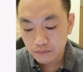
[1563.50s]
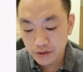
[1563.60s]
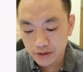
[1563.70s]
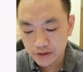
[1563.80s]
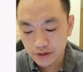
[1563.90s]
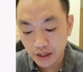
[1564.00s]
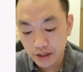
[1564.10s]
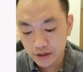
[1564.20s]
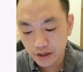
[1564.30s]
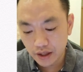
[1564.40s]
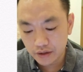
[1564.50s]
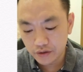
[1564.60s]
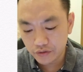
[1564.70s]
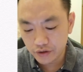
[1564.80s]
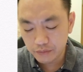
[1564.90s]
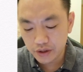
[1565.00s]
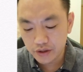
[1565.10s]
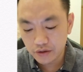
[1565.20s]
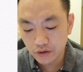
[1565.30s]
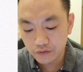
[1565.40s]
Mrs. Tay had 3
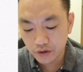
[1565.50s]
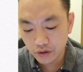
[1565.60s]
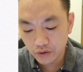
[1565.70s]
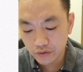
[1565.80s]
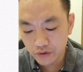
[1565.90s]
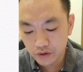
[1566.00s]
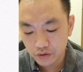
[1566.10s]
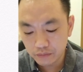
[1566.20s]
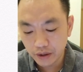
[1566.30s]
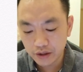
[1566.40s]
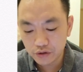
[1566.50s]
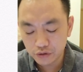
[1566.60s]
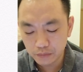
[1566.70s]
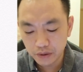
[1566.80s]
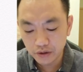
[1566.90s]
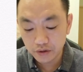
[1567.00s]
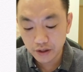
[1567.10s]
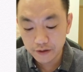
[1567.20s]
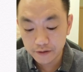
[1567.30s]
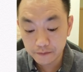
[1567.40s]
meters of clothes to make 2
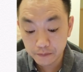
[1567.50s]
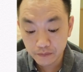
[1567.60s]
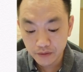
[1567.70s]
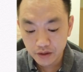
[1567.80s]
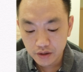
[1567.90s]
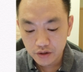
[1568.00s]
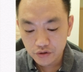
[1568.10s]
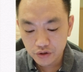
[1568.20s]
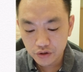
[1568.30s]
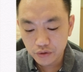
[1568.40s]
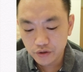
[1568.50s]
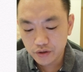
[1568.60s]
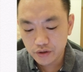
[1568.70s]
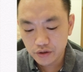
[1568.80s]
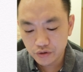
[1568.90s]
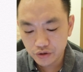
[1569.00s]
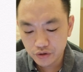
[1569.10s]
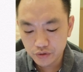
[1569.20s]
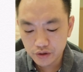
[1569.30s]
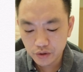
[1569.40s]
pillowcases. She used
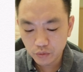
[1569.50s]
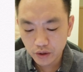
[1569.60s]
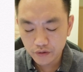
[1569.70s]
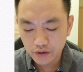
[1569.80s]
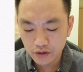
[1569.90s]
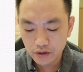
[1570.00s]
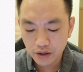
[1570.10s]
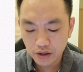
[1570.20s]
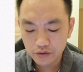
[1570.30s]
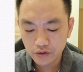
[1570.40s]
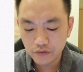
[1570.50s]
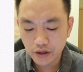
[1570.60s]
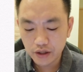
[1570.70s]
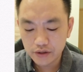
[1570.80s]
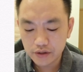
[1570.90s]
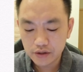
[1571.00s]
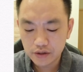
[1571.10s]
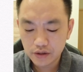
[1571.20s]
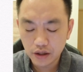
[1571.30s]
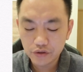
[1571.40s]
3 out of
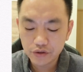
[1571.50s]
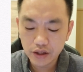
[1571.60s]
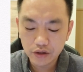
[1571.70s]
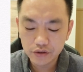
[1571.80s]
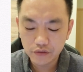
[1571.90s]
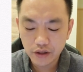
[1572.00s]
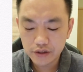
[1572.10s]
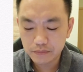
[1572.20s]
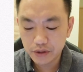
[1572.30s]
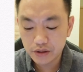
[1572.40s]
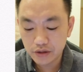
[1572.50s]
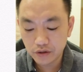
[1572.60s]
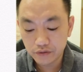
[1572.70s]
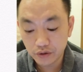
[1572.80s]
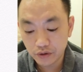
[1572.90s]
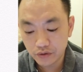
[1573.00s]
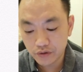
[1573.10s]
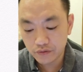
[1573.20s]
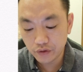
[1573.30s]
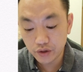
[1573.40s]
8 meters of
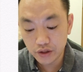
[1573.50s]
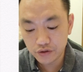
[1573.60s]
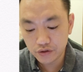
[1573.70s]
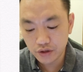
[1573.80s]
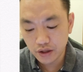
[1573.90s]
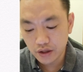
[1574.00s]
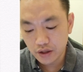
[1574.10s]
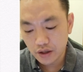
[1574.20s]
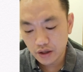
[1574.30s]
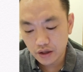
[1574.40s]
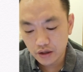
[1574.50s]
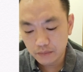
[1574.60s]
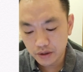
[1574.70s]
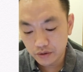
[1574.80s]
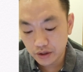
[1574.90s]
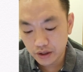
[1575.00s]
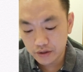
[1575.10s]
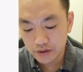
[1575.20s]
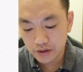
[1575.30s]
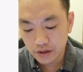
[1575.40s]
clothes for each
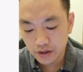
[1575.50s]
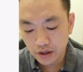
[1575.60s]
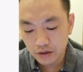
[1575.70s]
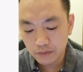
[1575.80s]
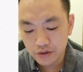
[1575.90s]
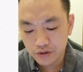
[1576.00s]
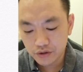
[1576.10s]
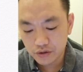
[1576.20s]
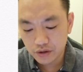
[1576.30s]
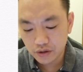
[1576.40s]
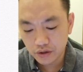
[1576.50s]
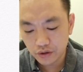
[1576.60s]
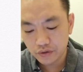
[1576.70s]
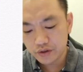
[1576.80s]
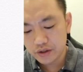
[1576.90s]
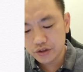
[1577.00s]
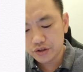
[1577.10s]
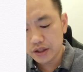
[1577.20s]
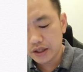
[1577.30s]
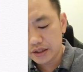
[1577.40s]
pillowcase. How much clothes did
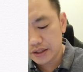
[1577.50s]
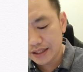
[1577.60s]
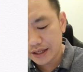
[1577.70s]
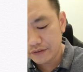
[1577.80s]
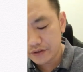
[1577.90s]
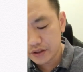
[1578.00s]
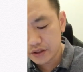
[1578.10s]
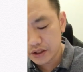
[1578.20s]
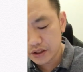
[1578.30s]
she have left?